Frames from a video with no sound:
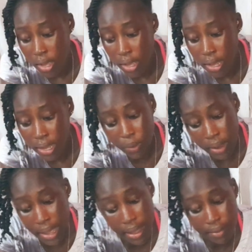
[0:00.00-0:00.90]
I don't
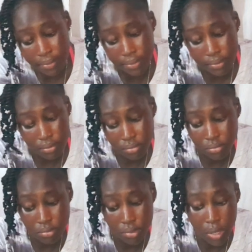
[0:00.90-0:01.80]
have
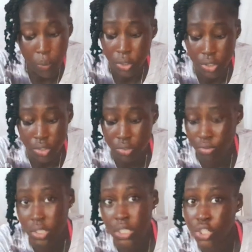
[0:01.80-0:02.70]
a worse
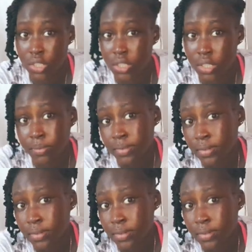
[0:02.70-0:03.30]
relationship.